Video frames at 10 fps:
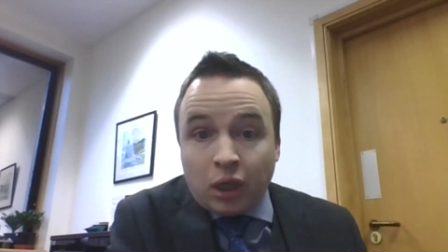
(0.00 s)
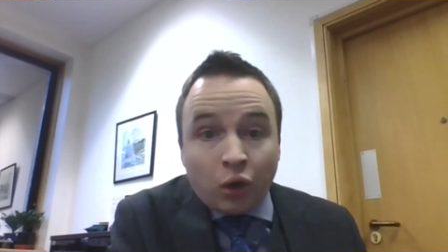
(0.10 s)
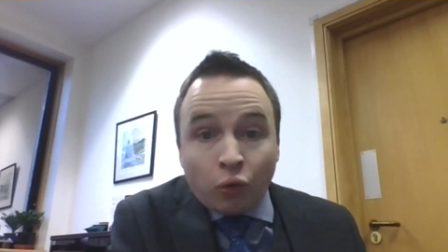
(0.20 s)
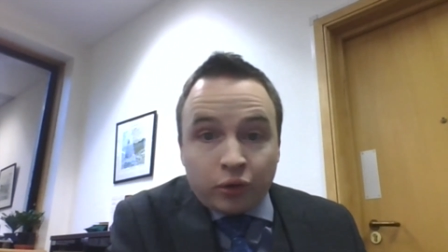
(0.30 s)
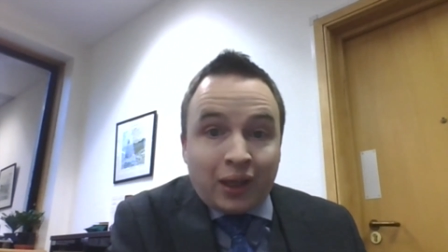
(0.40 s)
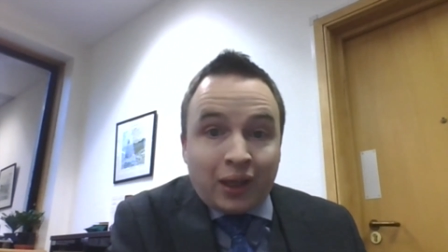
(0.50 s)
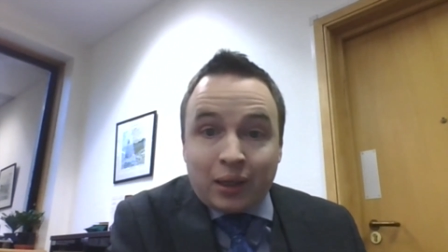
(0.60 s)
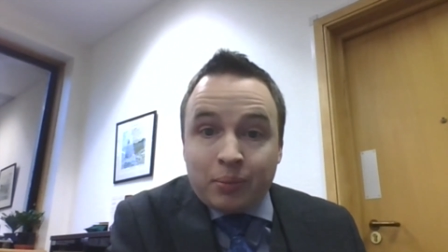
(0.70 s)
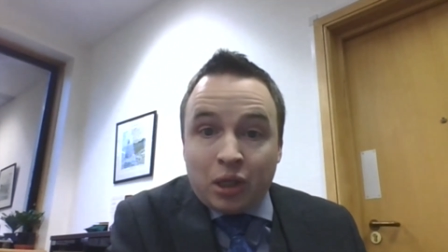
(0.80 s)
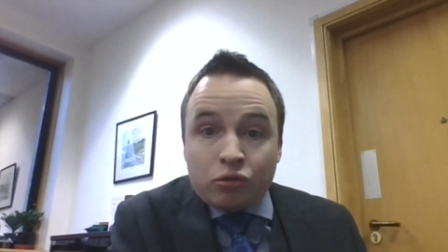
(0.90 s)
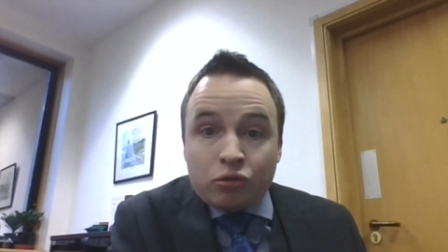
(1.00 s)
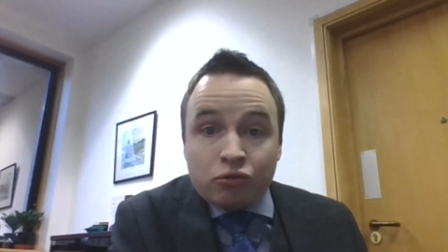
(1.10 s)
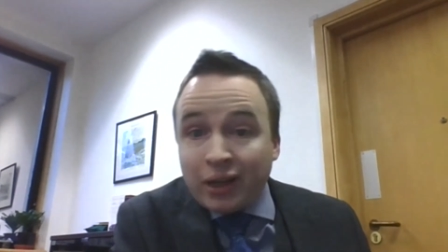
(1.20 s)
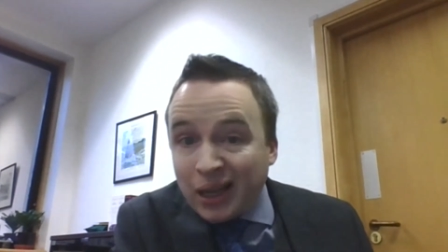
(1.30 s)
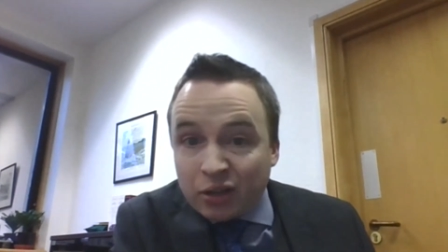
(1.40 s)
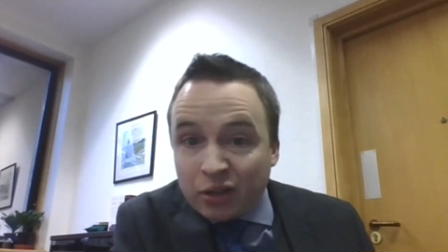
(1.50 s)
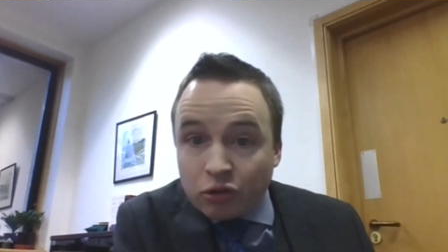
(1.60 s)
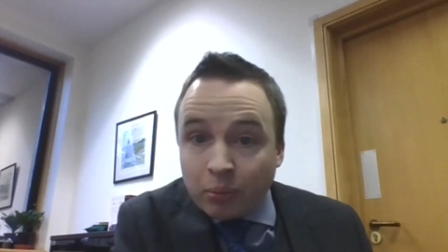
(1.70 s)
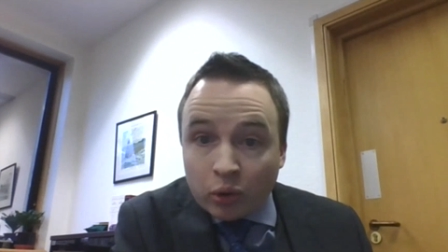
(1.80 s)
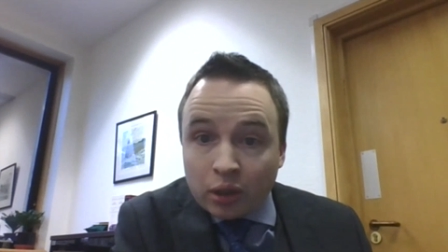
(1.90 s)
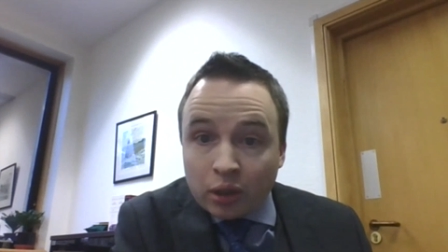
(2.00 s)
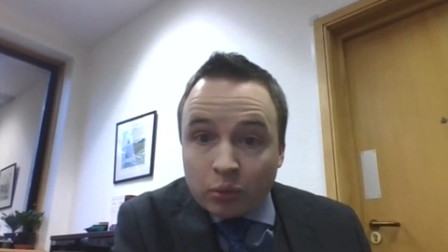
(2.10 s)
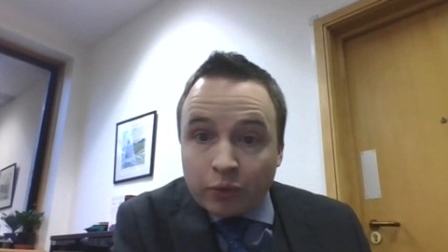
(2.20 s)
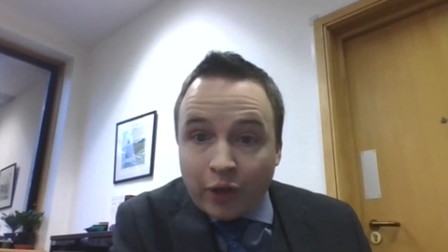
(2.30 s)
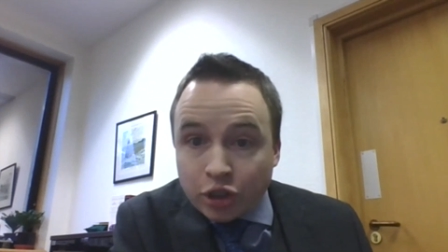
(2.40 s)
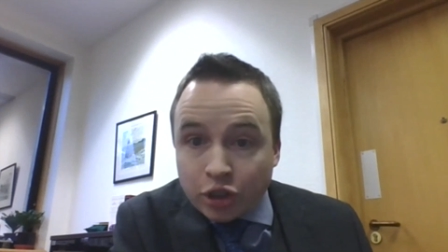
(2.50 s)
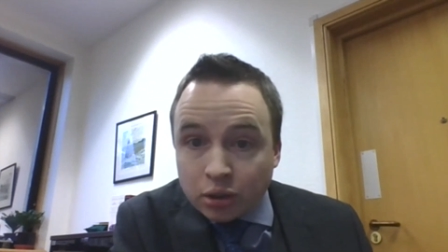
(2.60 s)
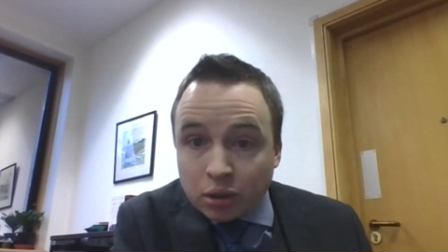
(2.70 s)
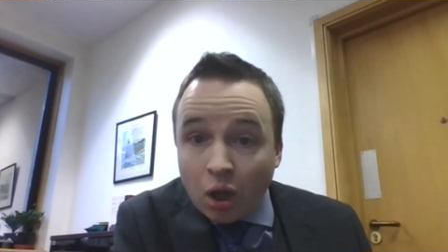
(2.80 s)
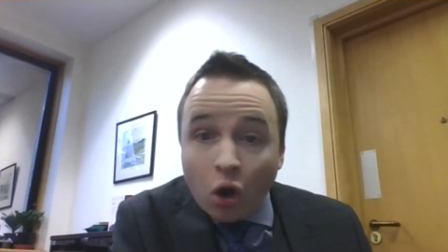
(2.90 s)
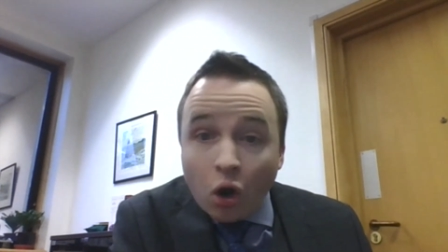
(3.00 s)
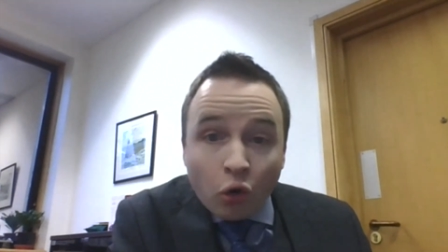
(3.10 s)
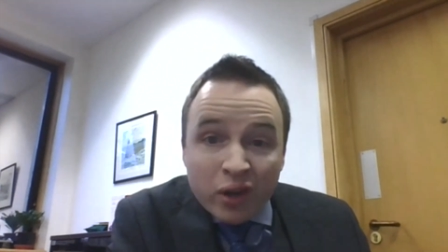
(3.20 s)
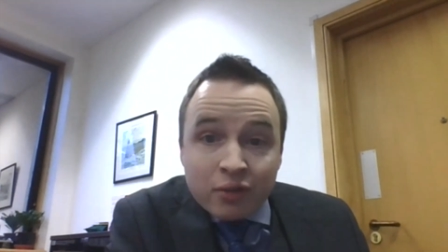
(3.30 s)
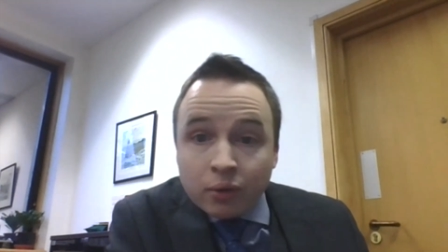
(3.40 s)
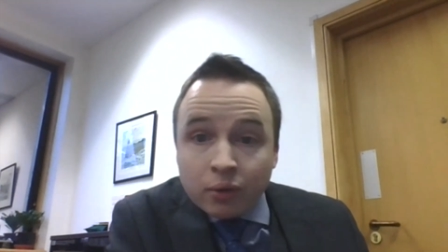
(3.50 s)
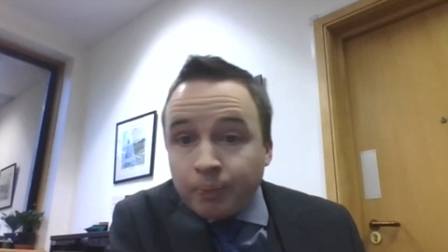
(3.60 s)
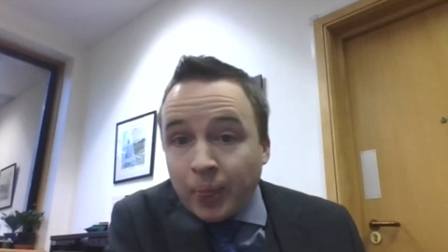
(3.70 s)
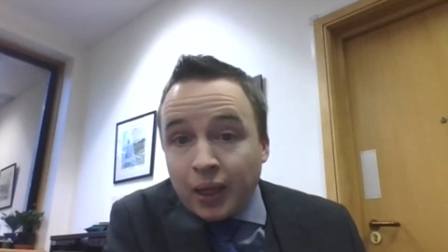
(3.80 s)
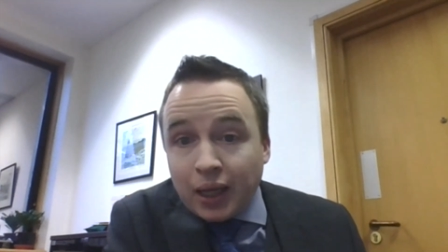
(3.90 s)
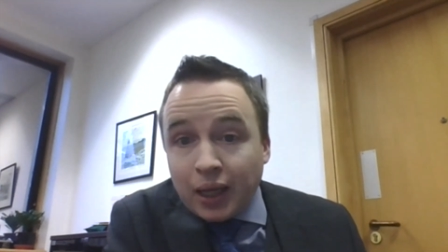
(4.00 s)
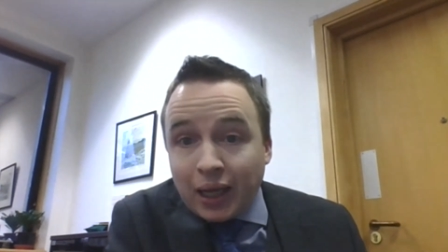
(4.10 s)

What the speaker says: and often that can be through regulatory bodies or professions, or even